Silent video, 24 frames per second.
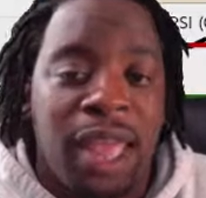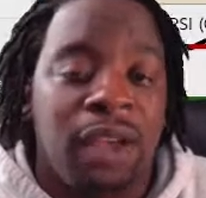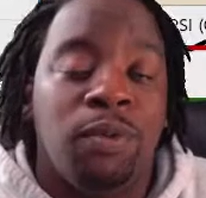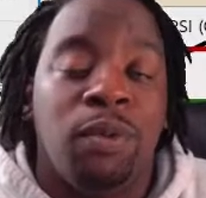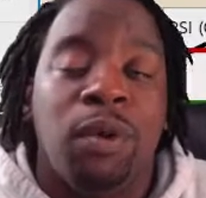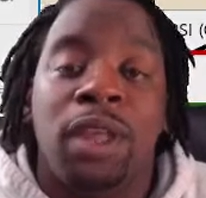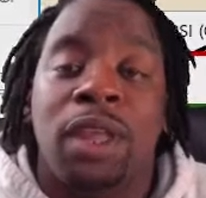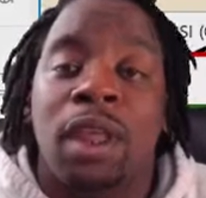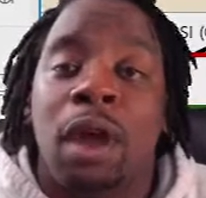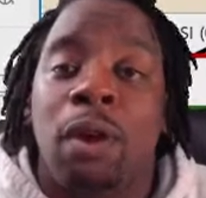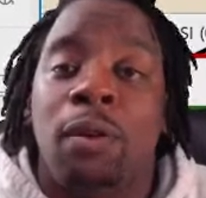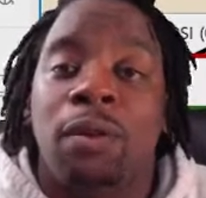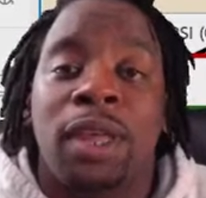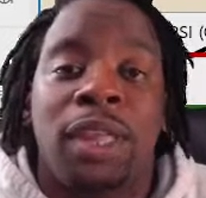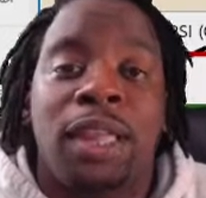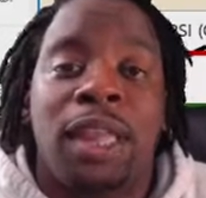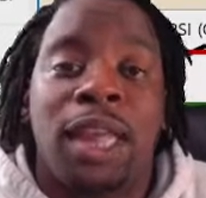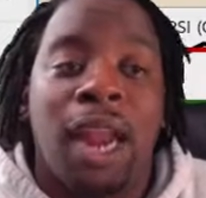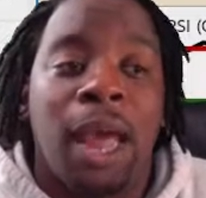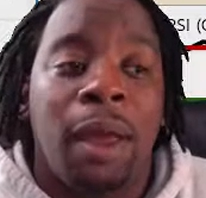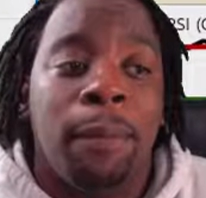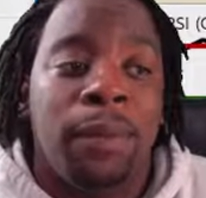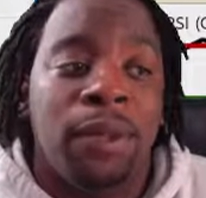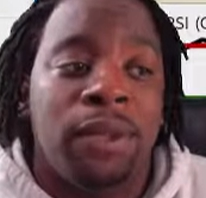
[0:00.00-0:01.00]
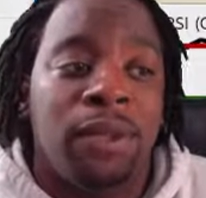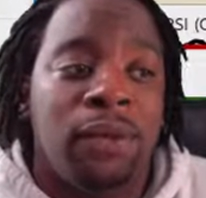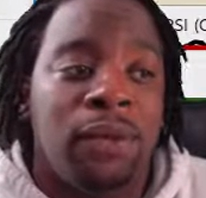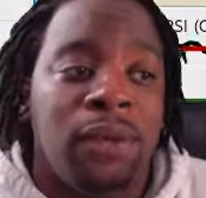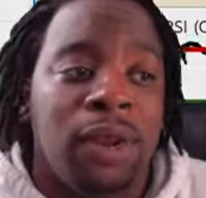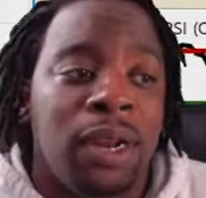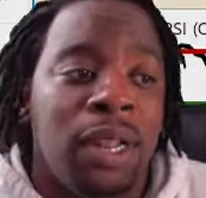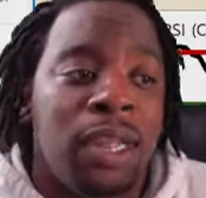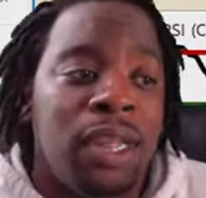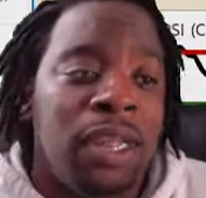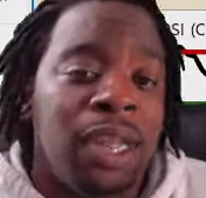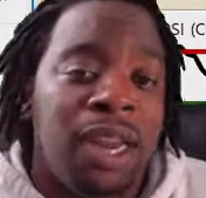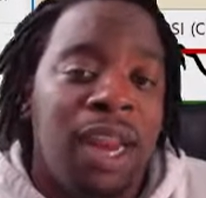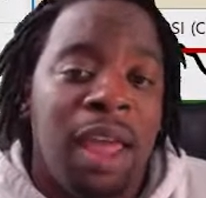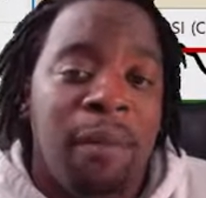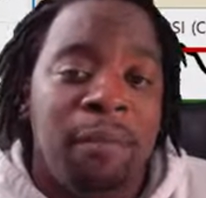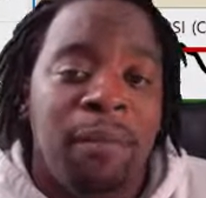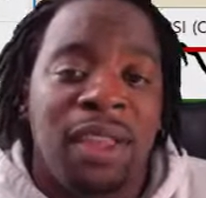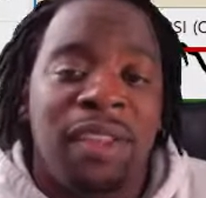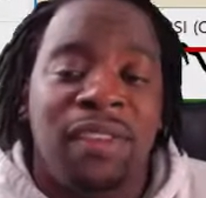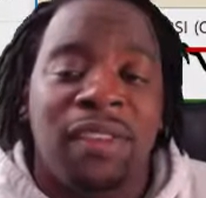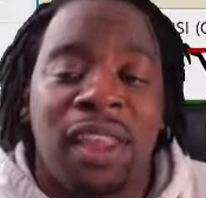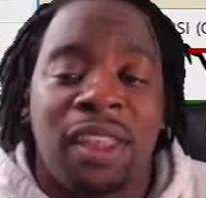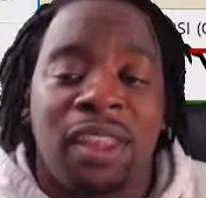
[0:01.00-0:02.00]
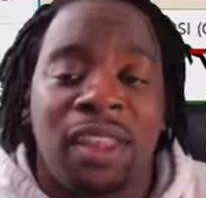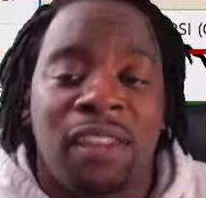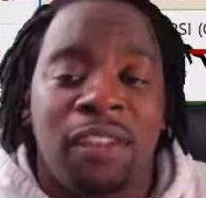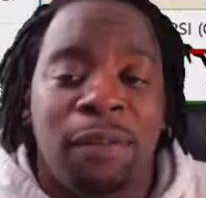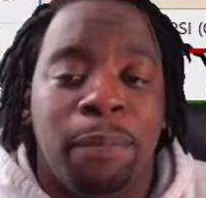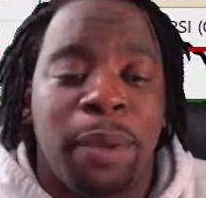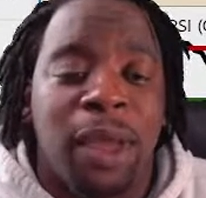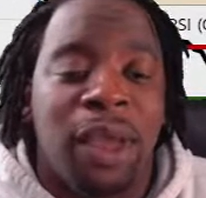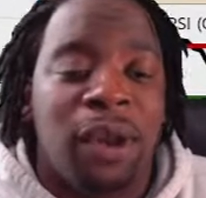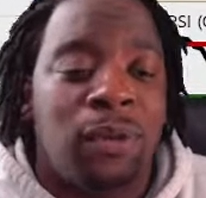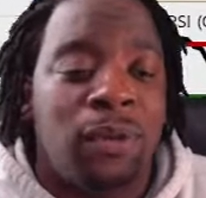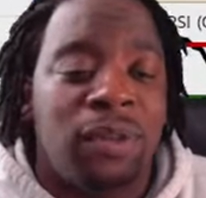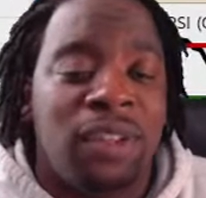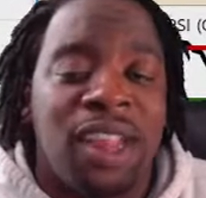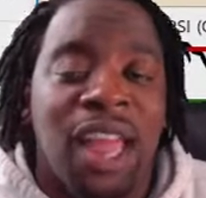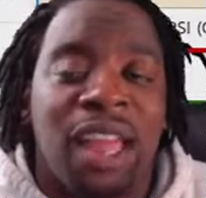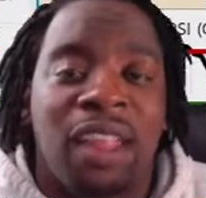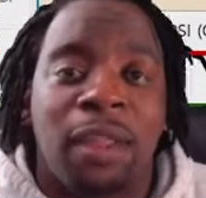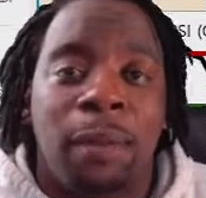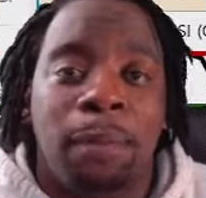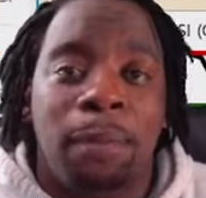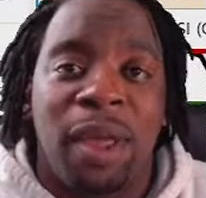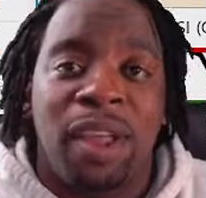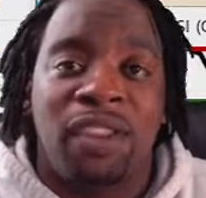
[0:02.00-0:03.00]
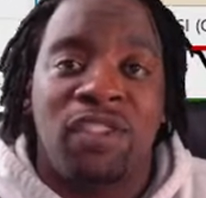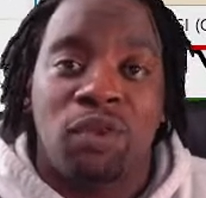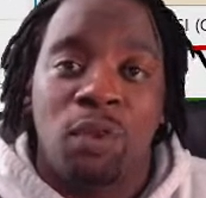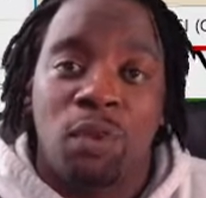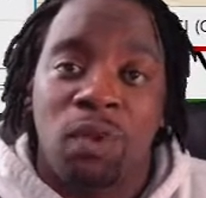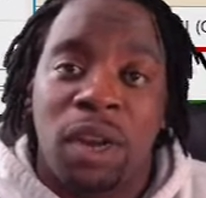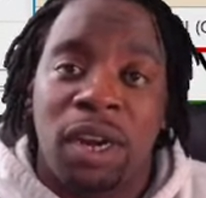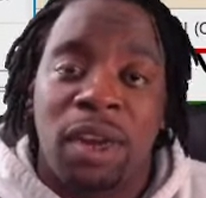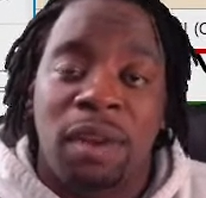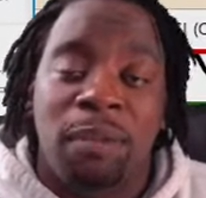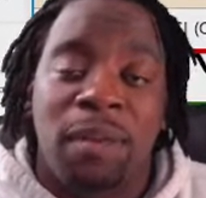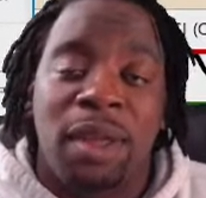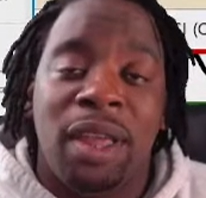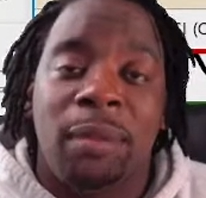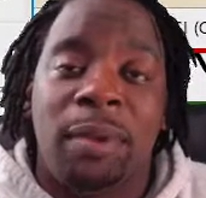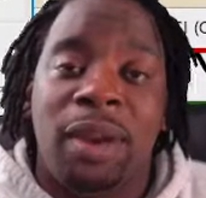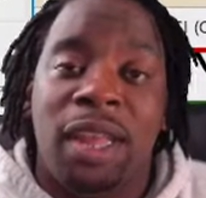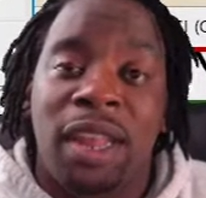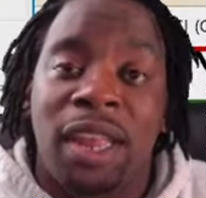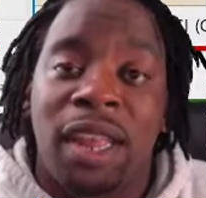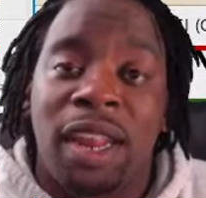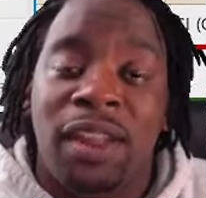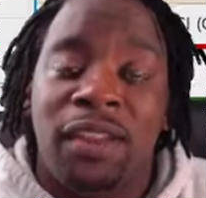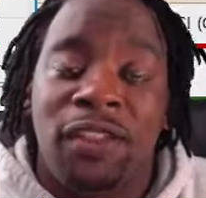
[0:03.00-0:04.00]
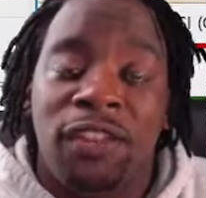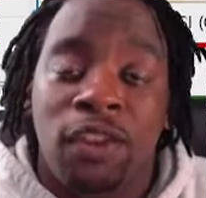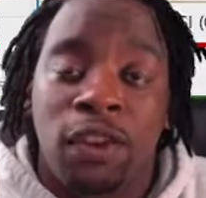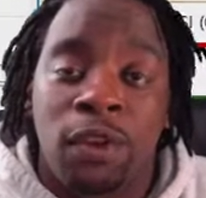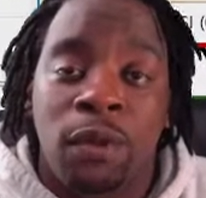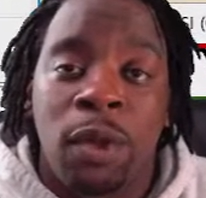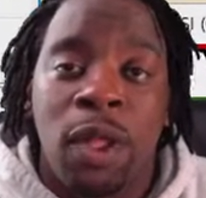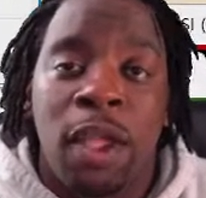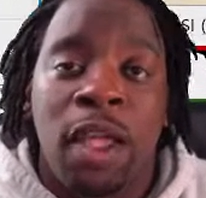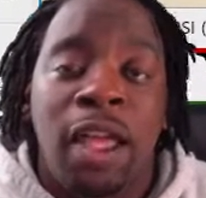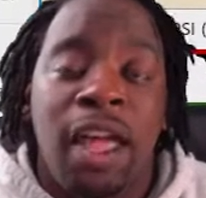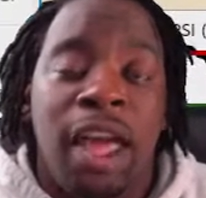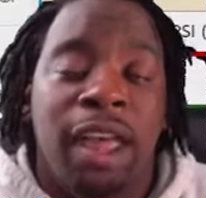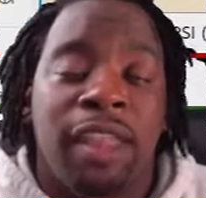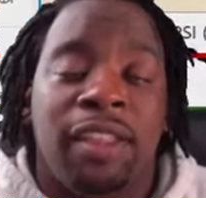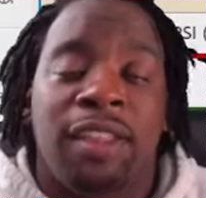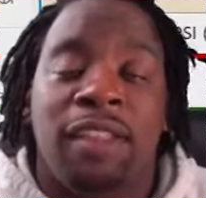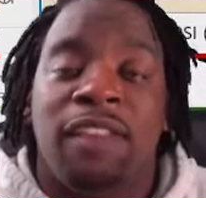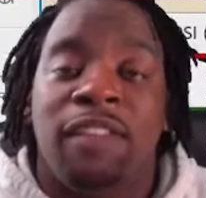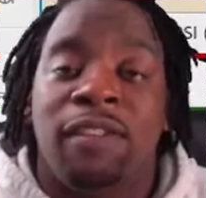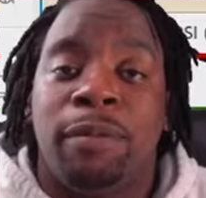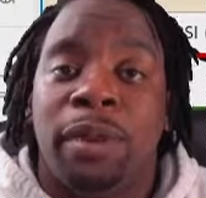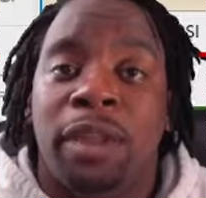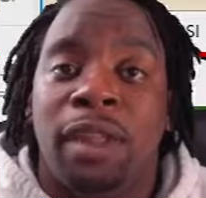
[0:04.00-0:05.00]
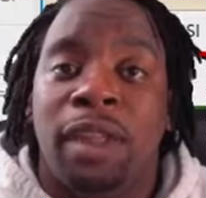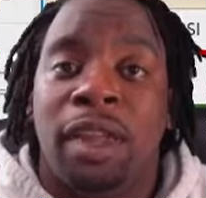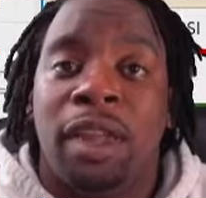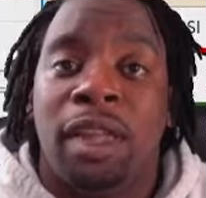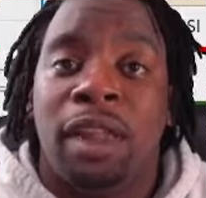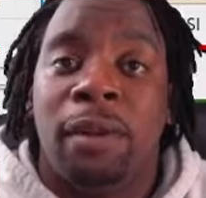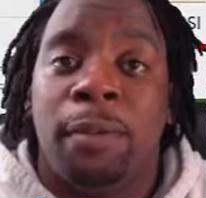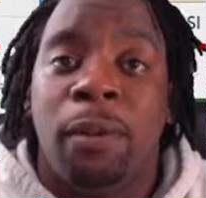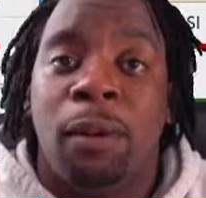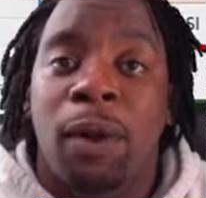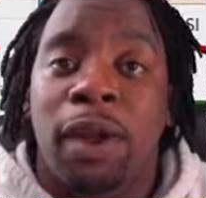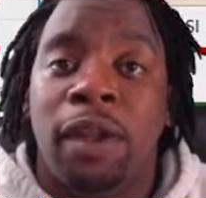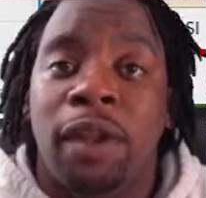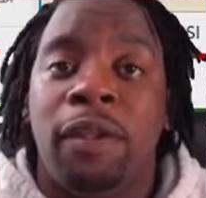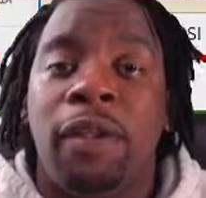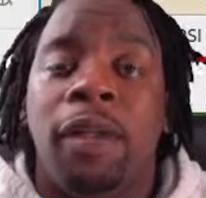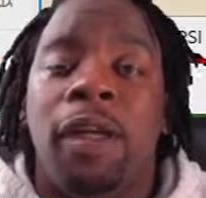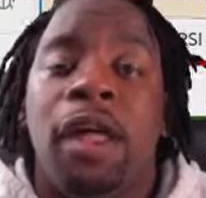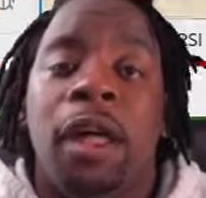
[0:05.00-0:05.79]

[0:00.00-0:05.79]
If we don't get that opportunity, then that means that this pair was not the best one to be able to get into at this particular point.